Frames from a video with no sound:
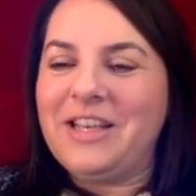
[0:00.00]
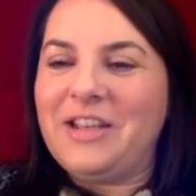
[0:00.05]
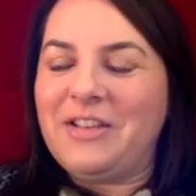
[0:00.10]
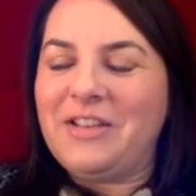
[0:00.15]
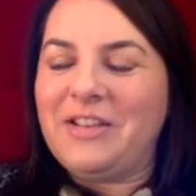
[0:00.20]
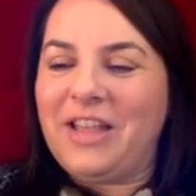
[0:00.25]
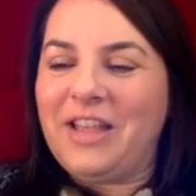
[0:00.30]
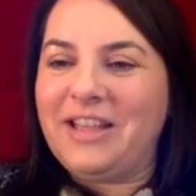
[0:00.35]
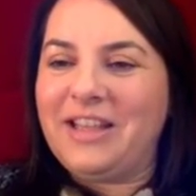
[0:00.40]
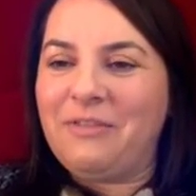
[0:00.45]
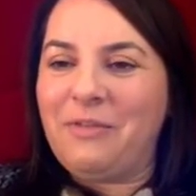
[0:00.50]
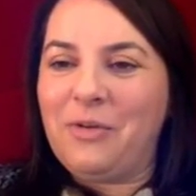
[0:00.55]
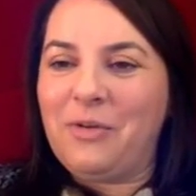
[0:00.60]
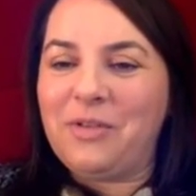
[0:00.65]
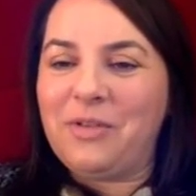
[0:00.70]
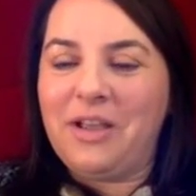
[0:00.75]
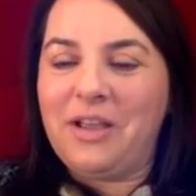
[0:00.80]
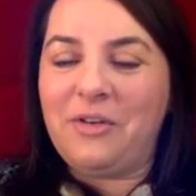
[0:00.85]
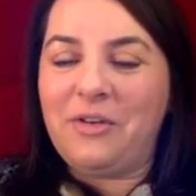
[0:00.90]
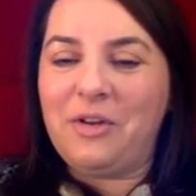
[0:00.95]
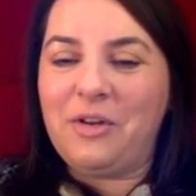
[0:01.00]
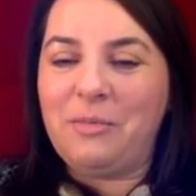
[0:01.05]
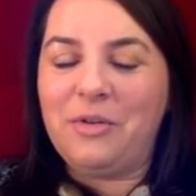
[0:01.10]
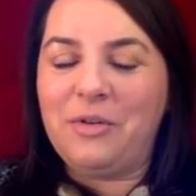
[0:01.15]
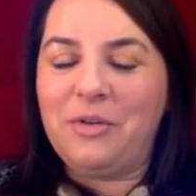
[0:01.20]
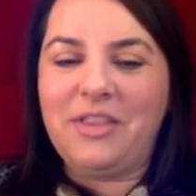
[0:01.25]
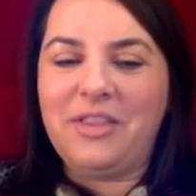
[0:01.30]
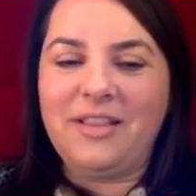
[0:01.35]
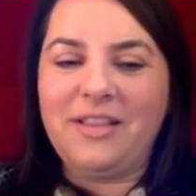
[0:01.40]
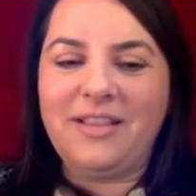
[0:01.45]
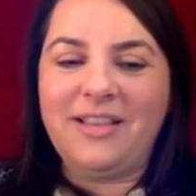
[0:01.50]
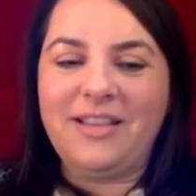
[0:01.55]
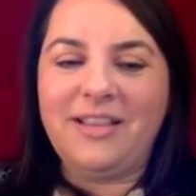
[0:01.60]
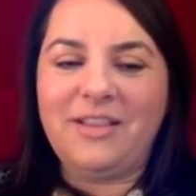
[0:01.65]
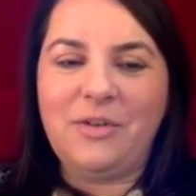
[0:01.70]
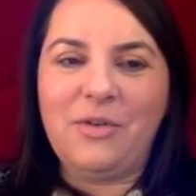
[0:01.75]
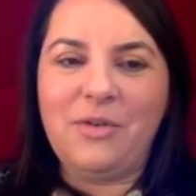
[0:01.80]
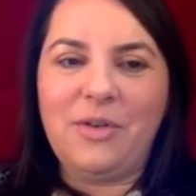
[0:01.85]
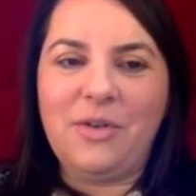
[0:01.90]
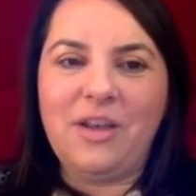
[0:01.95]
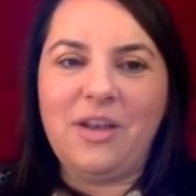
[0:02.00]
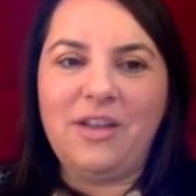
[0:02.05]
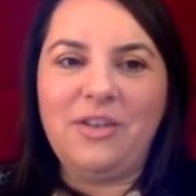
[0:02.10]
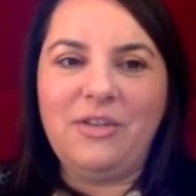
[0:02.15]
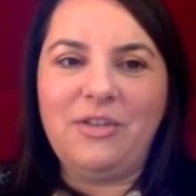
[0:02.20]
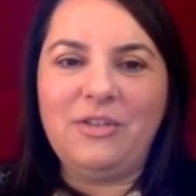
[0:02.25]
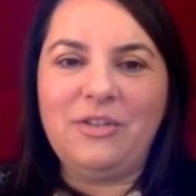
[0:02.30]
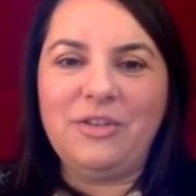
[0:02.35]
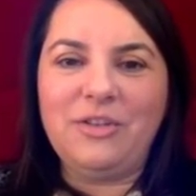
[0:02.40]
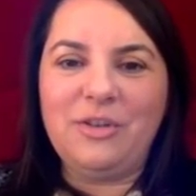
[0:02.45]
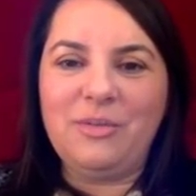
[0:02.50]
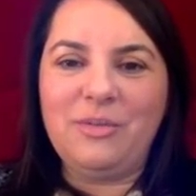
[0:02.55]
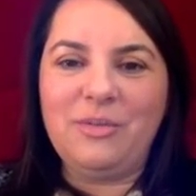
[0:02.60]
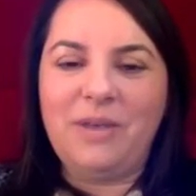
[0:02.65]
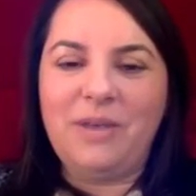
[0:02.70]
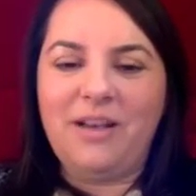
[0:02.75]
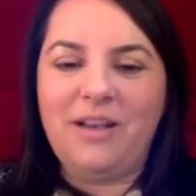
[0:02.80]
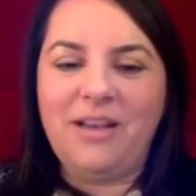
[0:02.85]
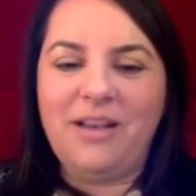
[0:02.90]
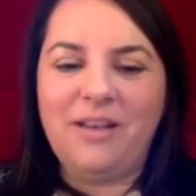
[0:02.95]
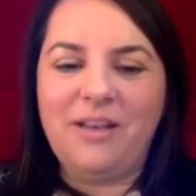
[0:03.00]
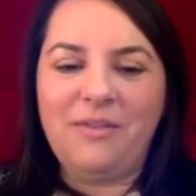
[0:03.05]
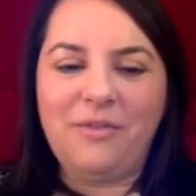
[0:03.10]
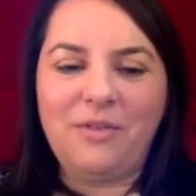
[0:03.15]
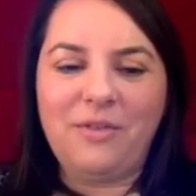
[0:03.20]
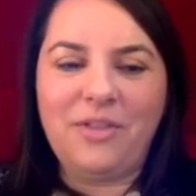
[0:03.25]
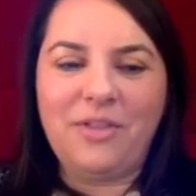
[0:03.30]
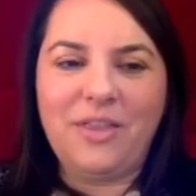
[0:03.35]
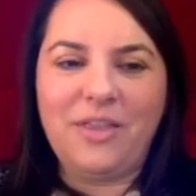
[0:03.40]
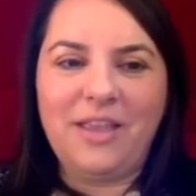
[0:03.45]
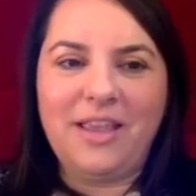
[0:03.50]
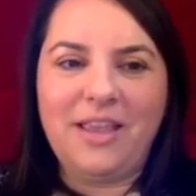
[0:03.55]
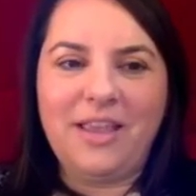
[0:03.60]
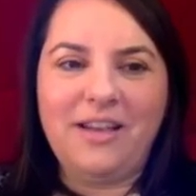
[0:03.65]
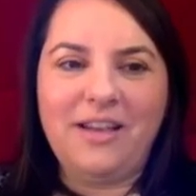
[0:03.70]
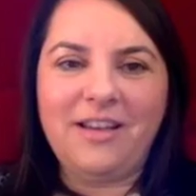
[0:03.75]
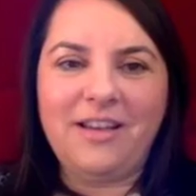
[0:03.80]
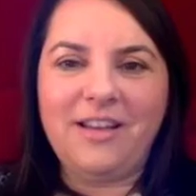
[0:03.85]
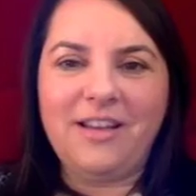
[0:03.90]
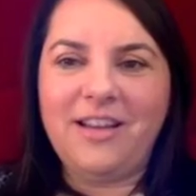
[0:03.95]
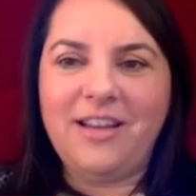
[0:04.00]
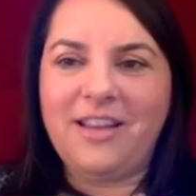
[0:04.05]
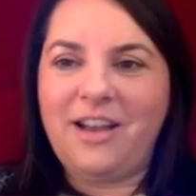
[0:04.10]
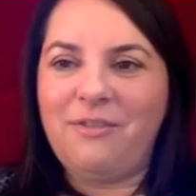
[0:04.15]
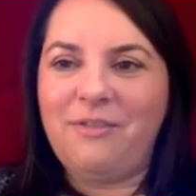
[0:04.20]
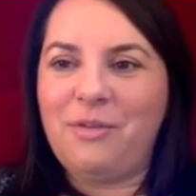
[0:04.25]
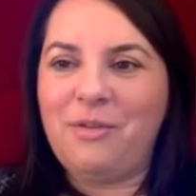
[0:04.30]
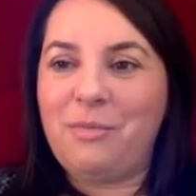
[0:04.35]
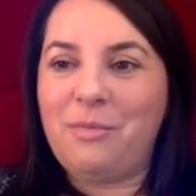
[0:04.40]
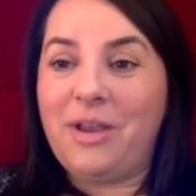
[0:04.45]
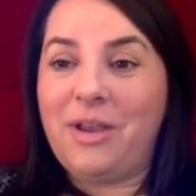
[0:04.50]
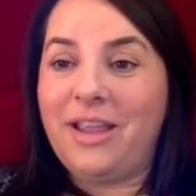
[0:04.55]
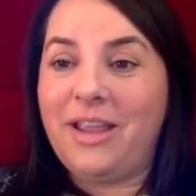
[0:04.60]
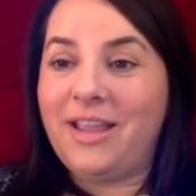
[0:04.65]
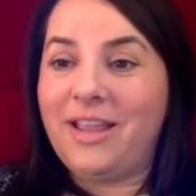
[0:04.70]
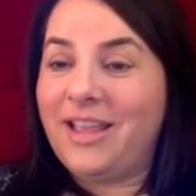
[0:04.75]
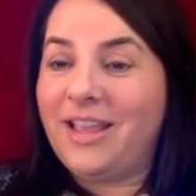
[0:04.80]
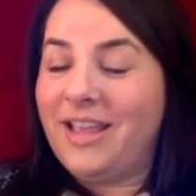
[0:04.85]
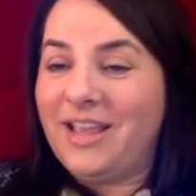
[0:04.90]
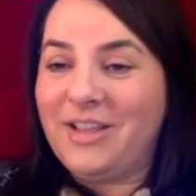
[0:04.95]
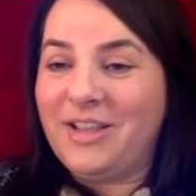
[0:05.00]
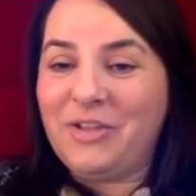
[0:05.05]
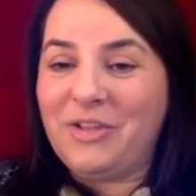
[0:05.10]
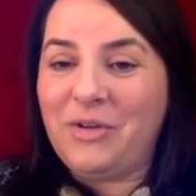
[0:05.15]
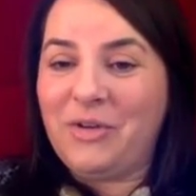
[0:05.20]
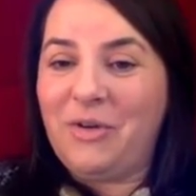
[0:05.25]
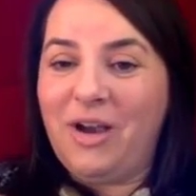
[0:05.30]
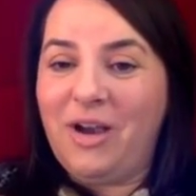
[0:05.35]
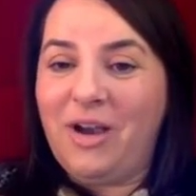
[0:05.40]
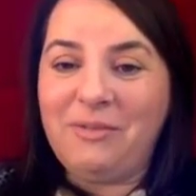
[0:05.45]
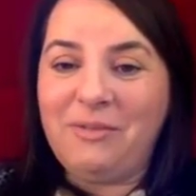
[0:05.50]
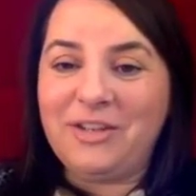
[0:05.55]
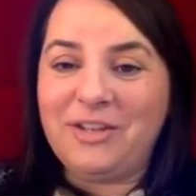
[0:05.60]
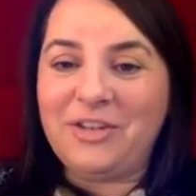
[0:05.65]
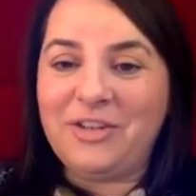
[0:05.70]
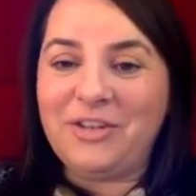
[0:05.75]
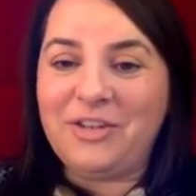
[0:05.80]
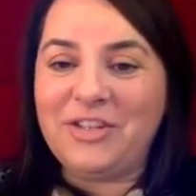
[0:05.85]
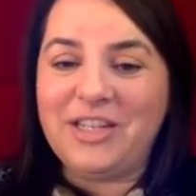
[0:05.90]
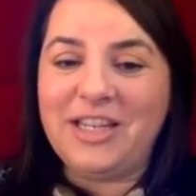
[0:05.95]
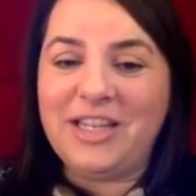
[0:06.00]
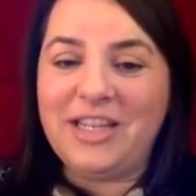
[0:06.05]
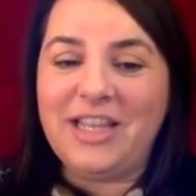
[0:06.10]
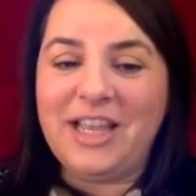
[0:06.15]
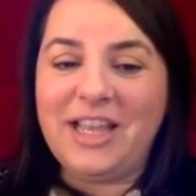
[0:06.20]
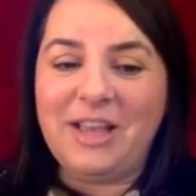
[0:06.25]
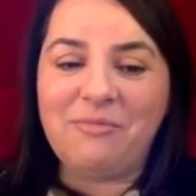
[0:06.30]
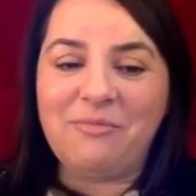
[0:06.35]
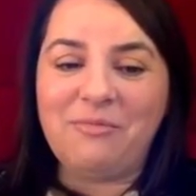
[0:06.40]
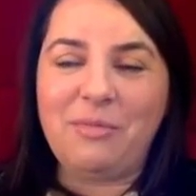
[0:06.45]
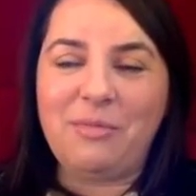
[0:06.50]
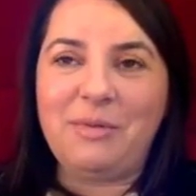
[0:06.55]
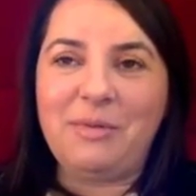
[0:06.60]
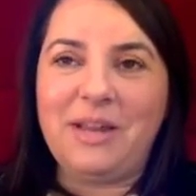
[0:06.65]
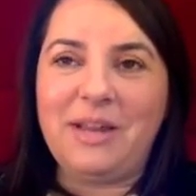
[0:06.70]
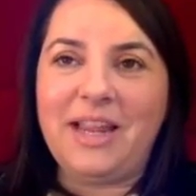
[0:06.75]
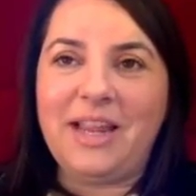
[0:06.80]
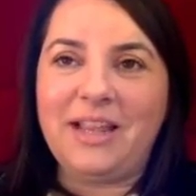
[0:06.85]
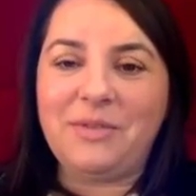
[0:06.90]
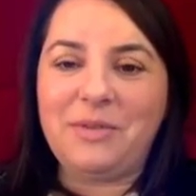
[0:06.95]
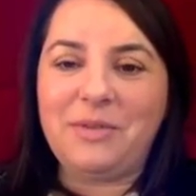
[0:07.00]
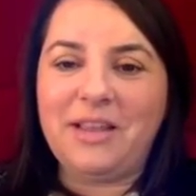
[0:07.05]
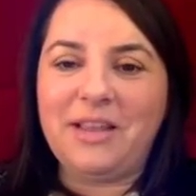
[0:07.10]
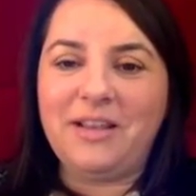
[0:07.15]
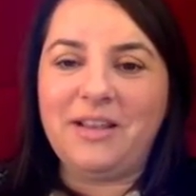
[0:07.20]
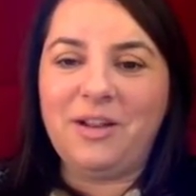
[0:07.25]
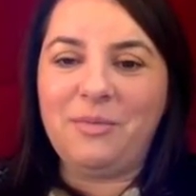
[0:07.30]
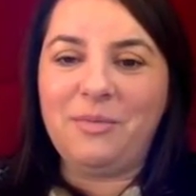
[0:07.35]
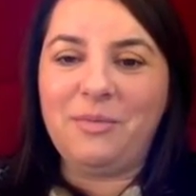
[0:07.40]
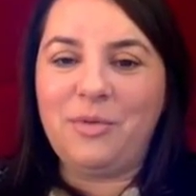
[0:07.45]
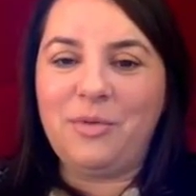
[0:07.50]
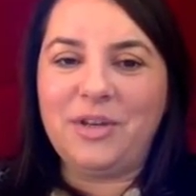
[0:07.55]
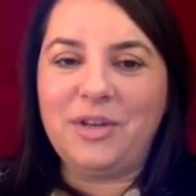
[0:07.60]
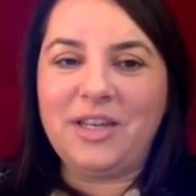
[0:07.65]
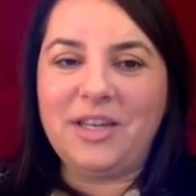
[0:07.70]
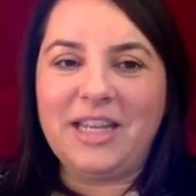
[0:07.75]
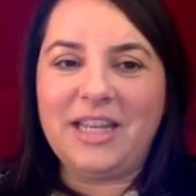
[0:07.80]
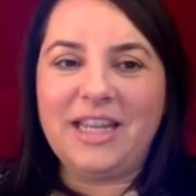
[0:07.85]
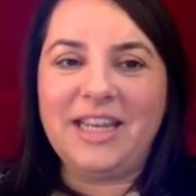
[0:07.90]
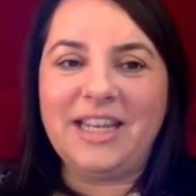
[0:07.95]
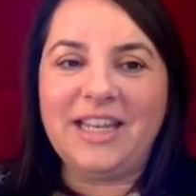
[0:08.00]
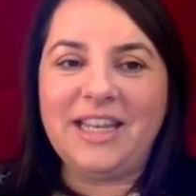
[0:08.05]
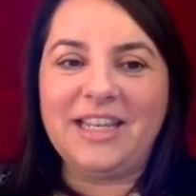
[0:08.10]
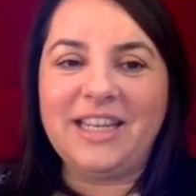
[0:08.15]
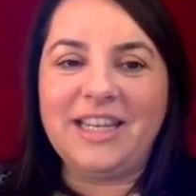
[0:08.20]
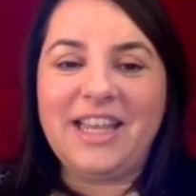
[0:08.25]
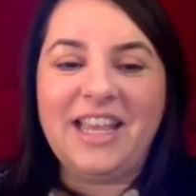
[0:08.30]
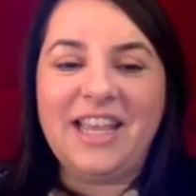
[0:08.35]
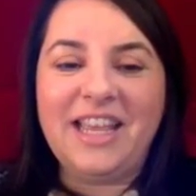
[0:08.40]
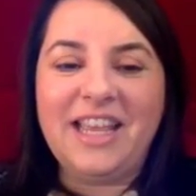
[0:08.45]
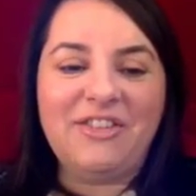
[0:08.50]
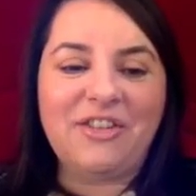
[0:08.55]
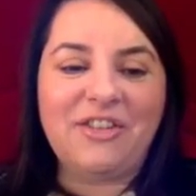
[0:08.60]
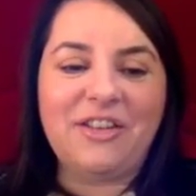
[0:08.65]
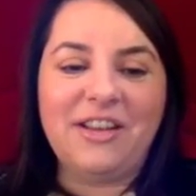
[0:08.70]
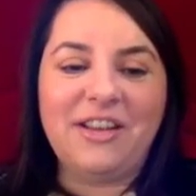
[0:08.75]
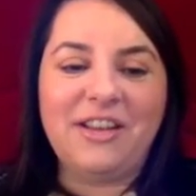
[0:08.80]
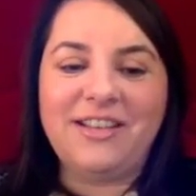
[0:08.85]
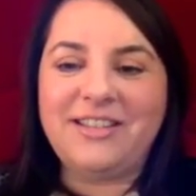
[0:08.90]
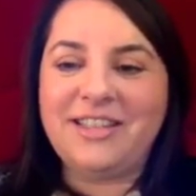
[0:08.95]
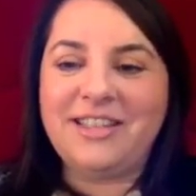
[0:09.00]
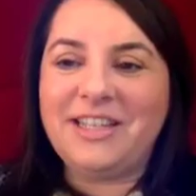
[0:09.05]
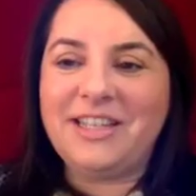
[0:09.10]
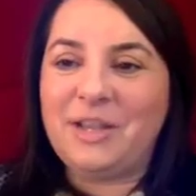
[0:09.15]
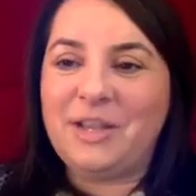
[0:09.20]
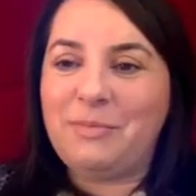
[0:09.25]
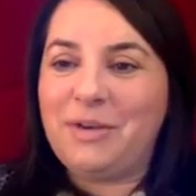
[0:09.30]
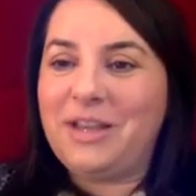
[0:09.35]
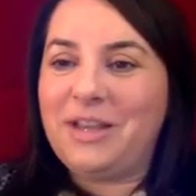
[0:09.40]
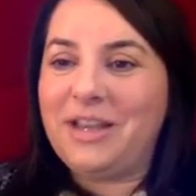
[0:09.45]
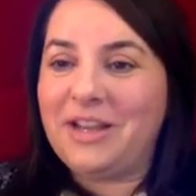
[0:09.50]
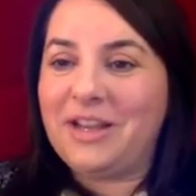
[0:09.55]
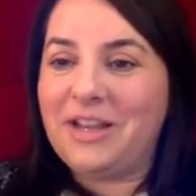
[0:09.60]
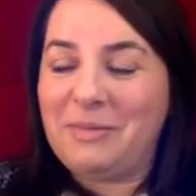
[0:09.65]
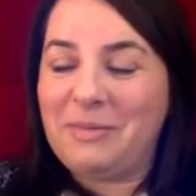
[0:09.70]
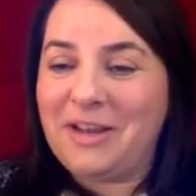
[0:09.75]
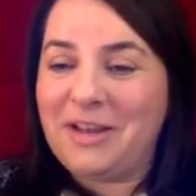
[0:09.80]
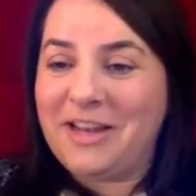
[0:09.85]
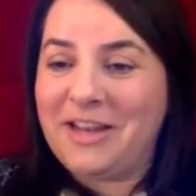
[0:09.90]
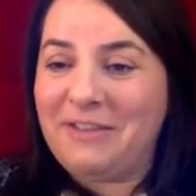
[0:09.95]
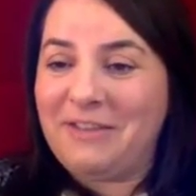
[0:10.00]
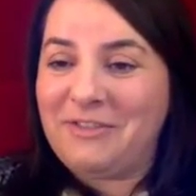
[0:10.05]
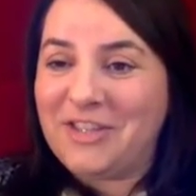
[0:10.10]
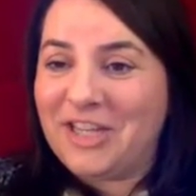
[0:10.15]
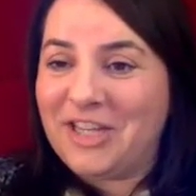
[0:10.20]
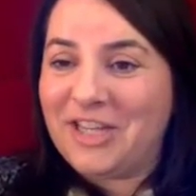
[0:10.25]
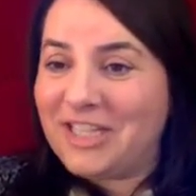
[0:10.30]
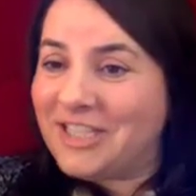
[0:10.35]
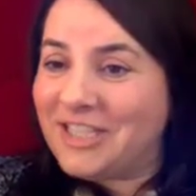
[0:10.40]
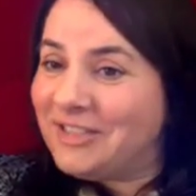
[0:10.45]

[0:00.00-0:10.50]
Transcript: So that's it, folks. I'm going to put this is going on YouTube for the online coffee break. So I will talk to you probably next week. I'll put it in. And it's just nice to take a break and come on and have a chat.